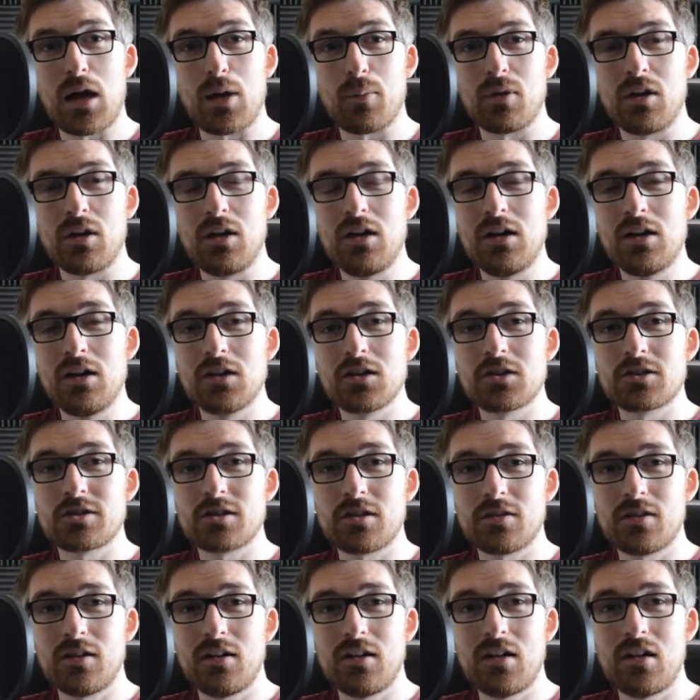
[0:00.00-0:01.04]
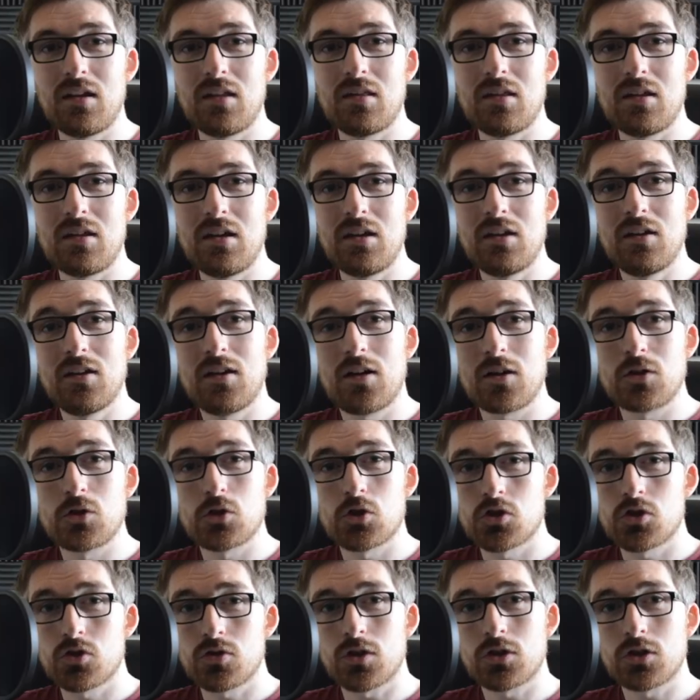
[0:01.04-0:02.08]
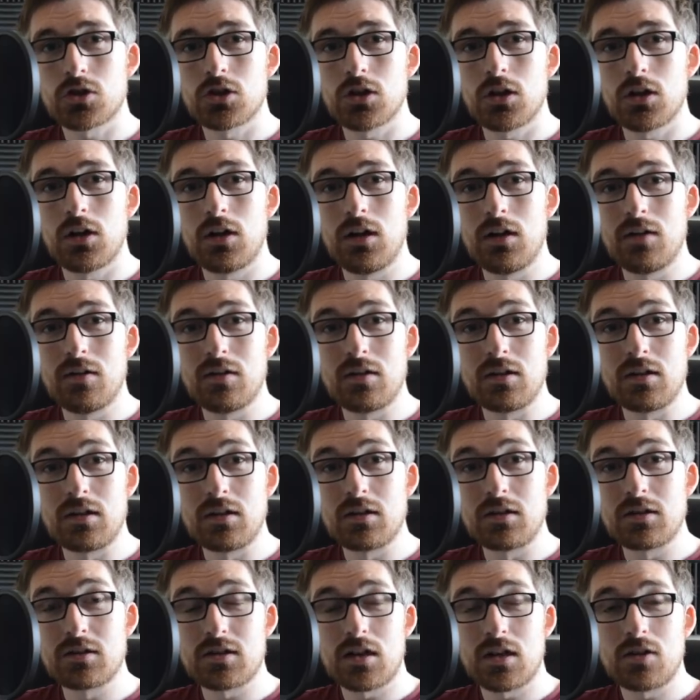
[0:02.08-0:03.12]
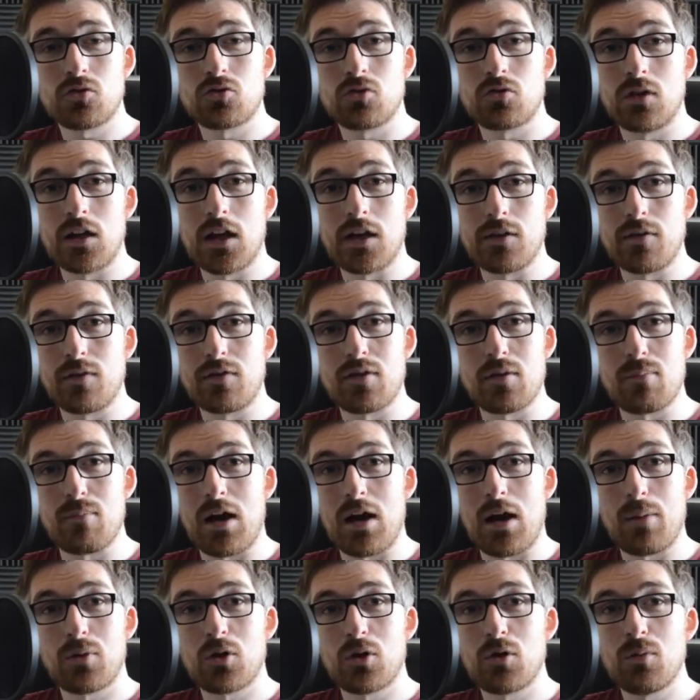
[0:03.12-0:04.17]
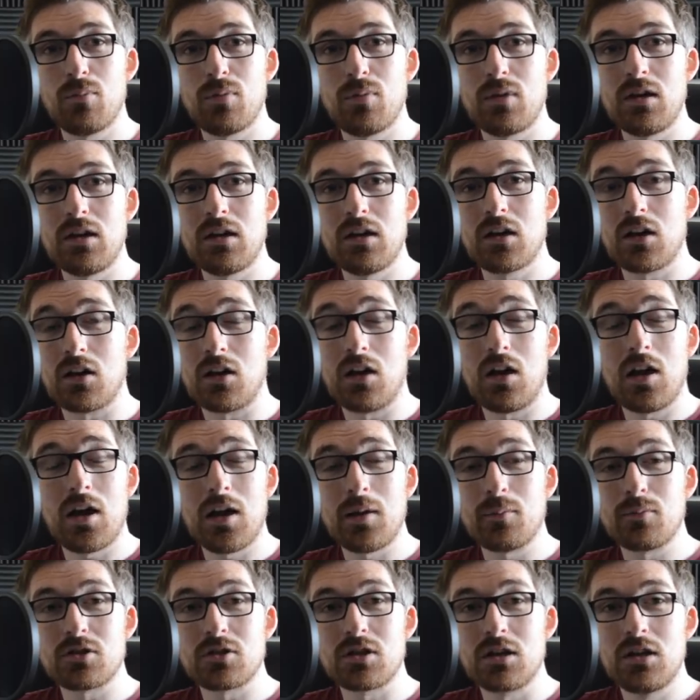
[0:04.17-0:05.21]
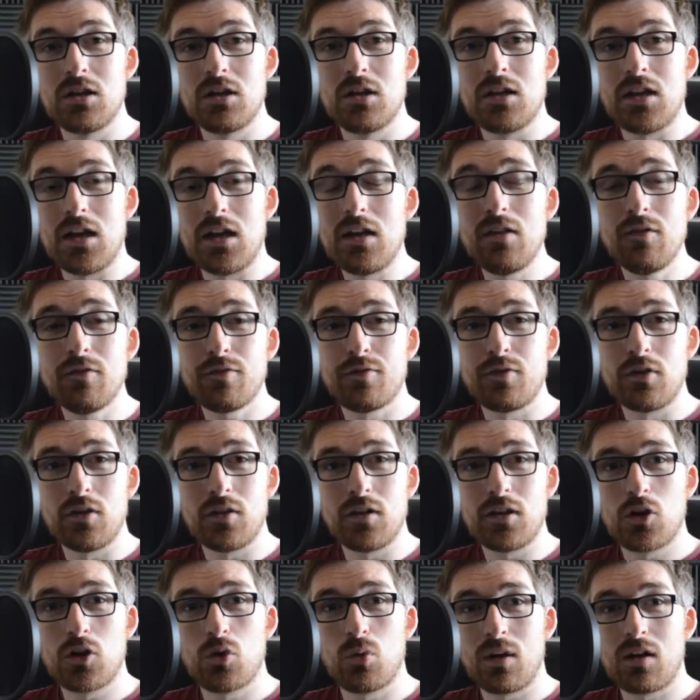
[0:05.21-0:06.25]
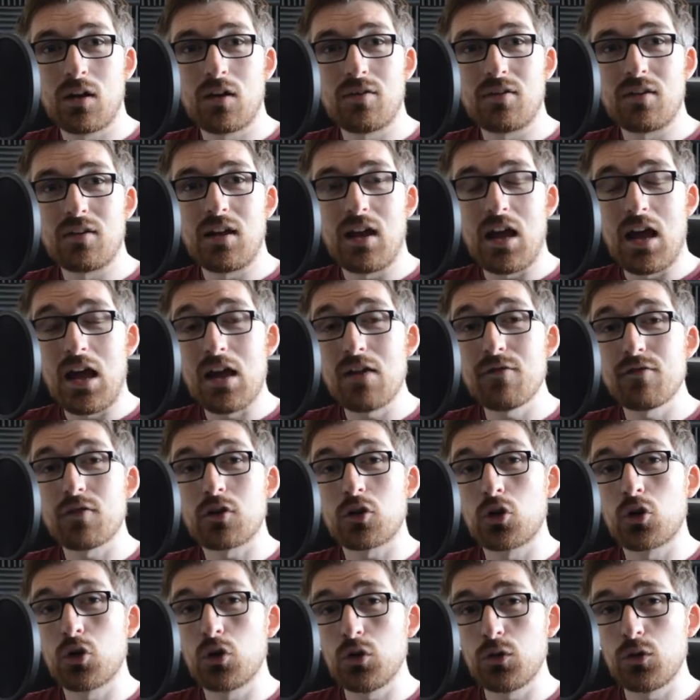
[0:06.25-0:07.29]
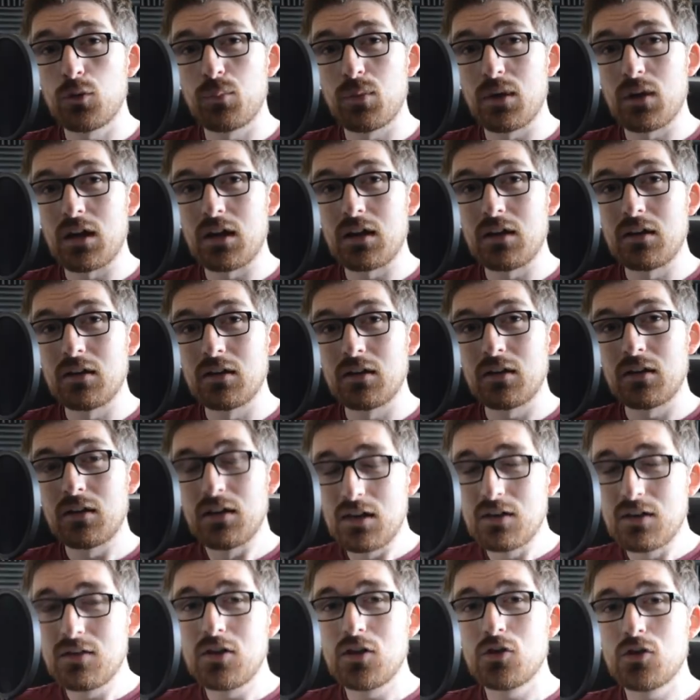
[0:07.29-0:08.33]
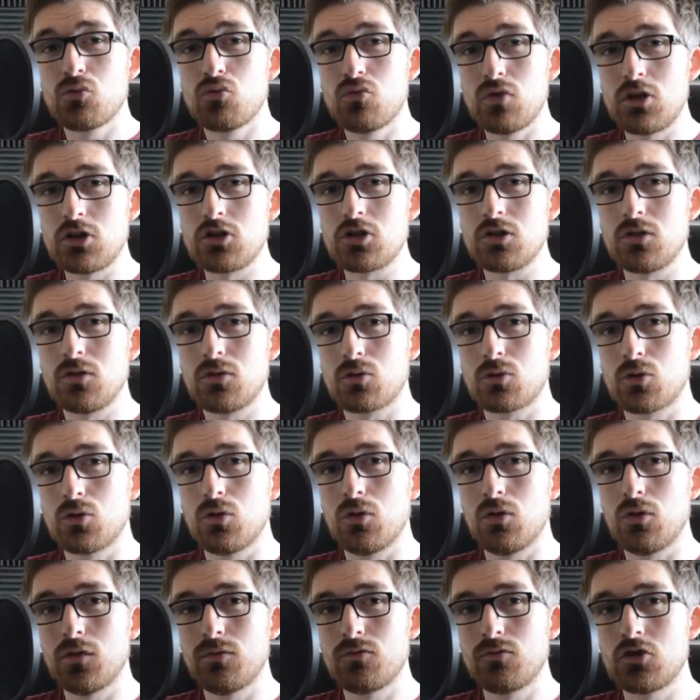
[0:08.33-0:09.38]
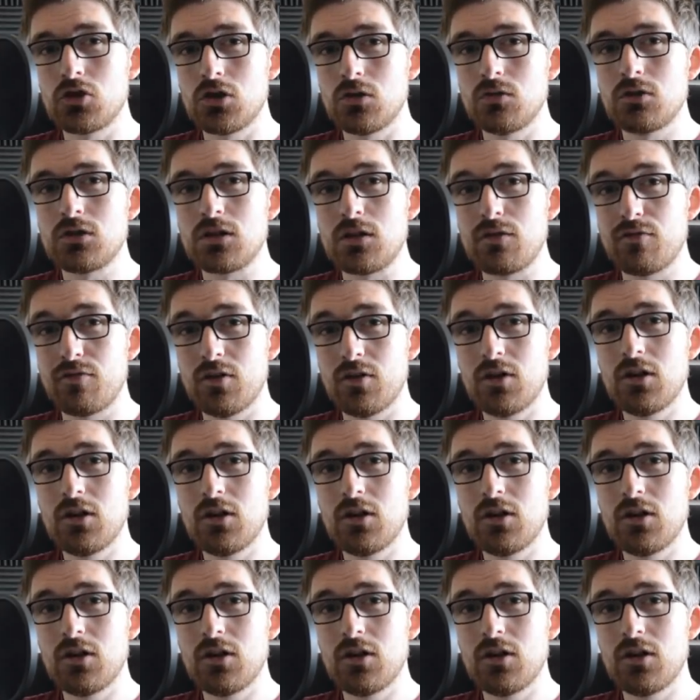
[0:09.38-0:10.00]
map. Suddenly the large structure in the central area of the map can be climbed infinitely quicker than it ever could be in the original Call of Duty